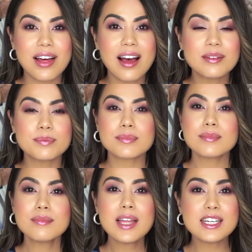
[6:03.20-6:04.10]
that.
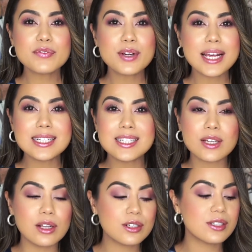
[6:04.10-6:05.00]
As for
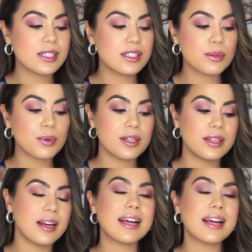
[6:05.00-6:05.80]
$18, is it worth it?